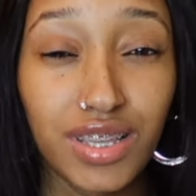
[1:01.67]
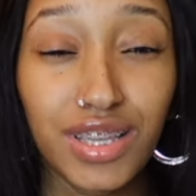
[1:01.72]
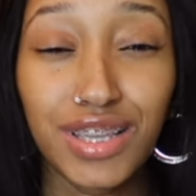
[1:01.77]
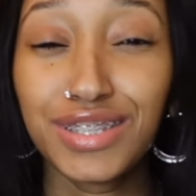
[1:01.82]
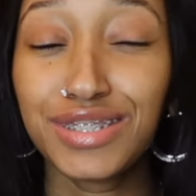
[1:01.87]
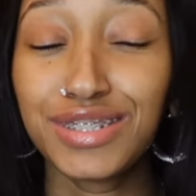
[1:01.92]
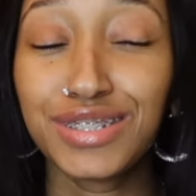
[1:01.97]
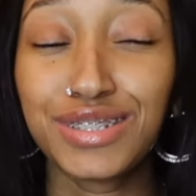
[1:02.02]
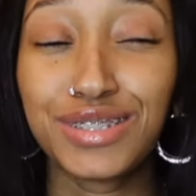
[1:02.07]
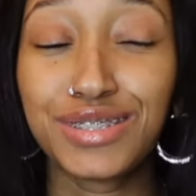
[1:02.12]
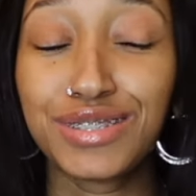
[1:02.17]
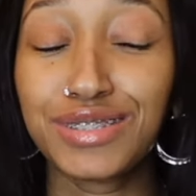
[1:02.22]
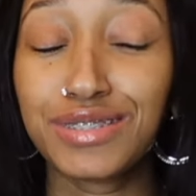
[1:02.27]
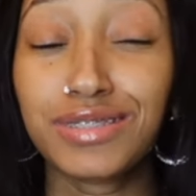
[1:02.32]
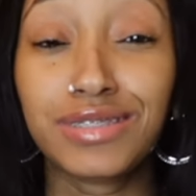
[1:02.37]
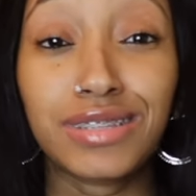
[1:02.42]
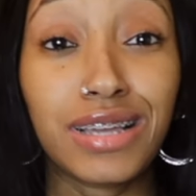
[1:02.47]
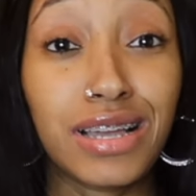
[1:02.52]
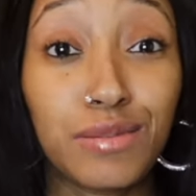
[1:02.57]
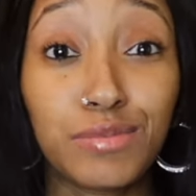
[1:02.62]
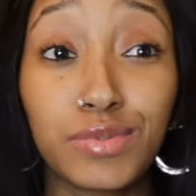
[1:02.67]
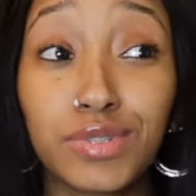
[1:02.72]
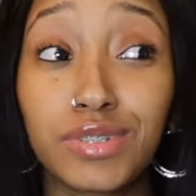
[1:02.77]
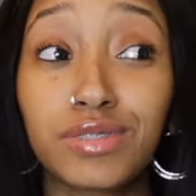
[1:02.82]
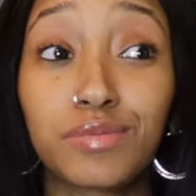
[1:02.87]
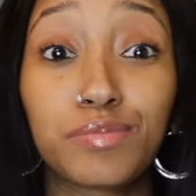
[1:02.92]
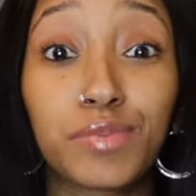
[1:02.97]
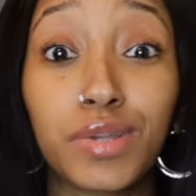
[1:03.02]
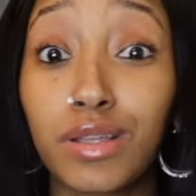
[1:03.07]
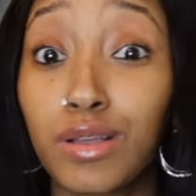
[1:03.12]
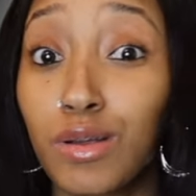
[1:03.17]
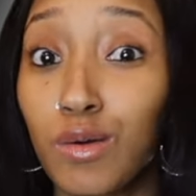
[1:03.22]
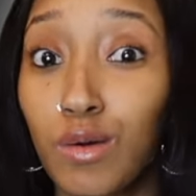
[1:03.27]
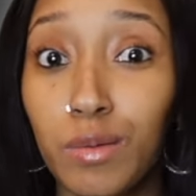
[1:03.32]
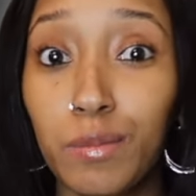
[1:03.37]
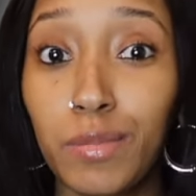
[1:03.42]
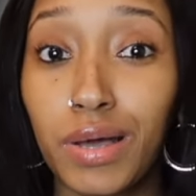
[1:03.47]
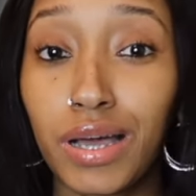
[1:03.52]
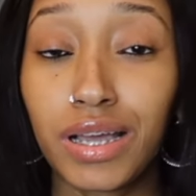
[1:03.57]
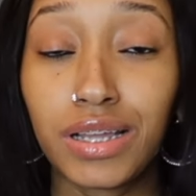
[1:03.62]
It's just time just been
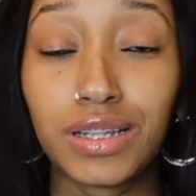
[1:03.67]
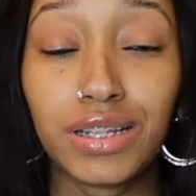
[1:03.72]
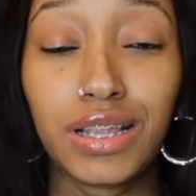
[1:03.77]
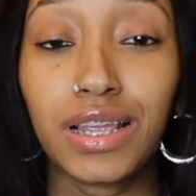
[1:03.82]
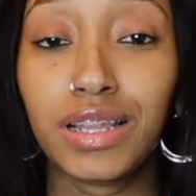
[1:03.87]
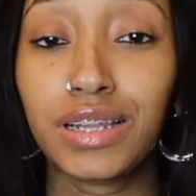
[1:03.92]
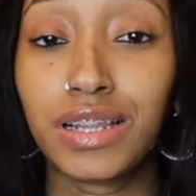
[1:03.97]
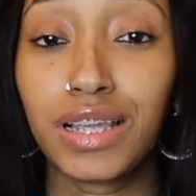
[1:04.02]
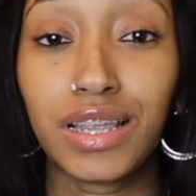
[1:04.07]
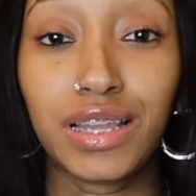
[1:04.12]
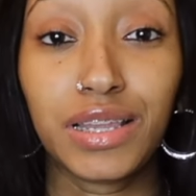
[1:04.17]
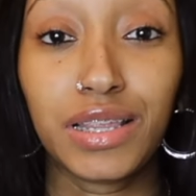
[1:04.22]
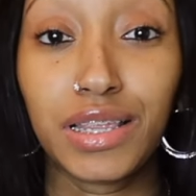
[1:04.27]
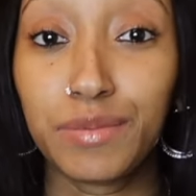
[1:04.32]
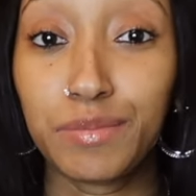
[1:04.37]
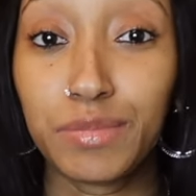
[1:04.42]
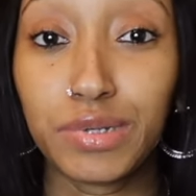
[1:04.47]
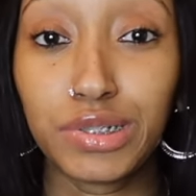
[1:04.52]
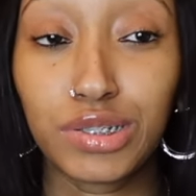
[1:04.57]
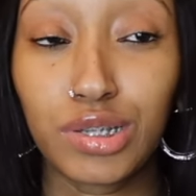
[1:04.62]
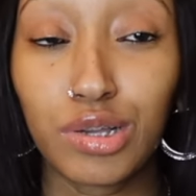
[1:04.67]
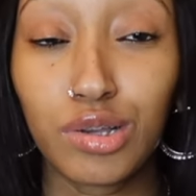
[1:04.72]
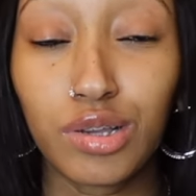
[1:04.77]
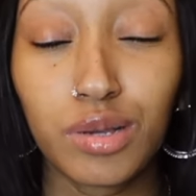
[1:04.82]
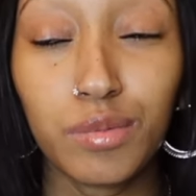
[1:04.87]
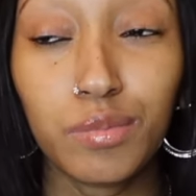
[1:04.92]
going by, and I ain't even much gonna